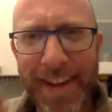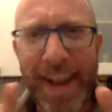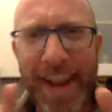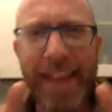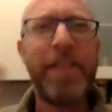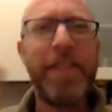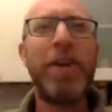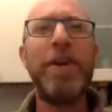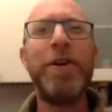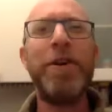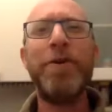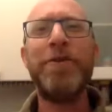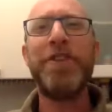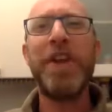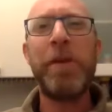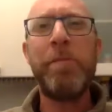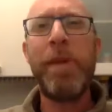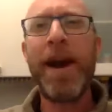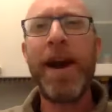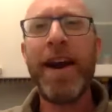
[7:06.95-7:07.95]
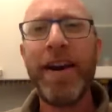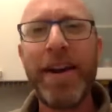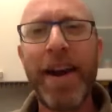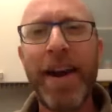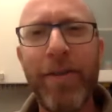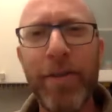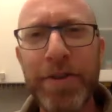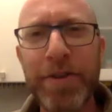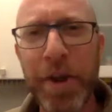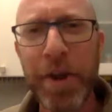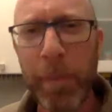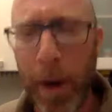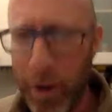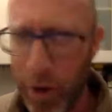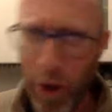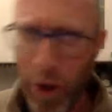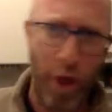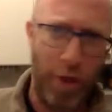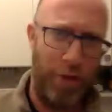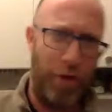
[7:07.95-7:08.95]
In the news, in America, everyone's talking
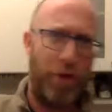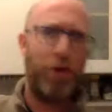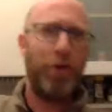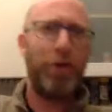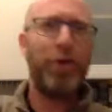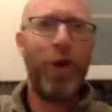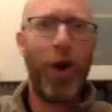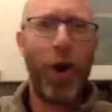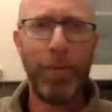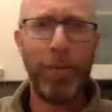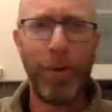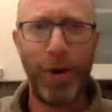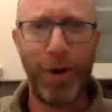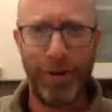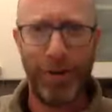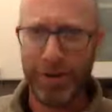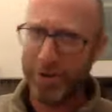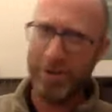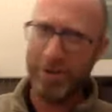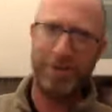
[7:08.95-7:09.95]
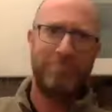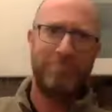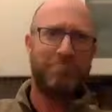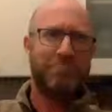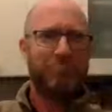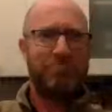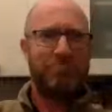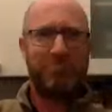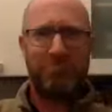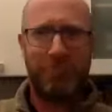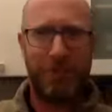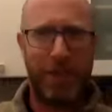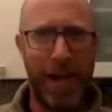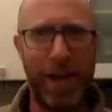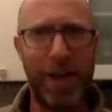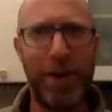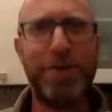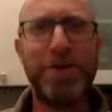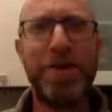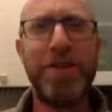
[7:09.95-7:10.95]
about the new normal.
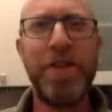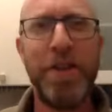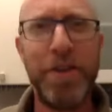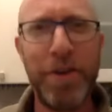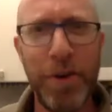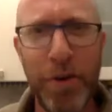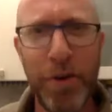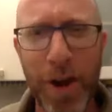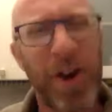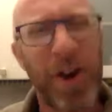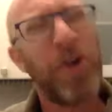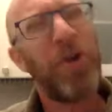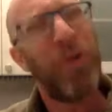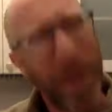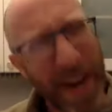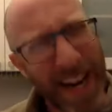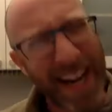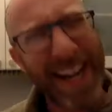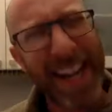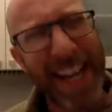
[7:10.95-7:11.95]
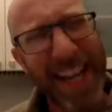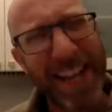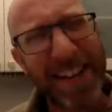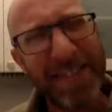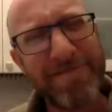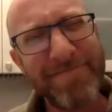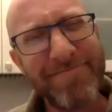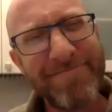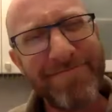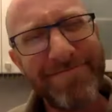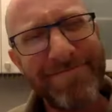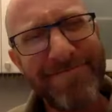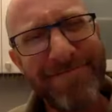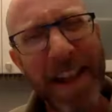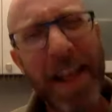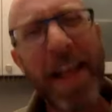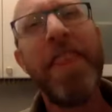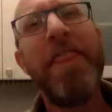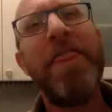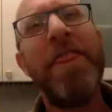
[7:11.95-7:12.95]
Get used to the new normal. Really?
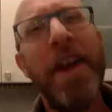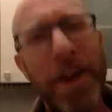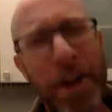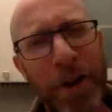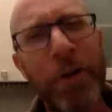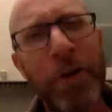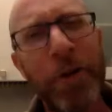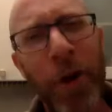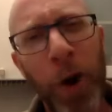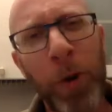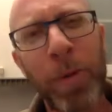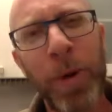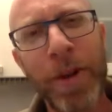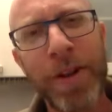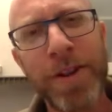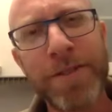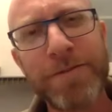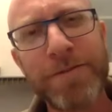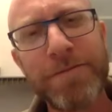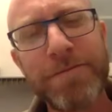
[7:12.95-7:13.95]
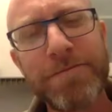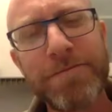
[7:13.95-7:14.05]
The new normal?